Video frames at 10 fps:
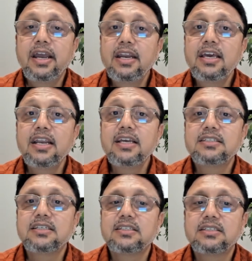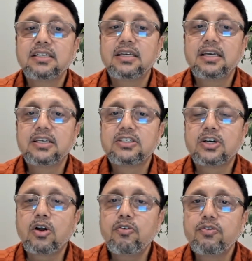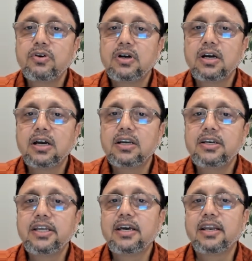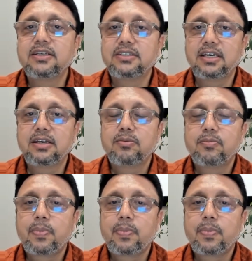increases instead of decreasing.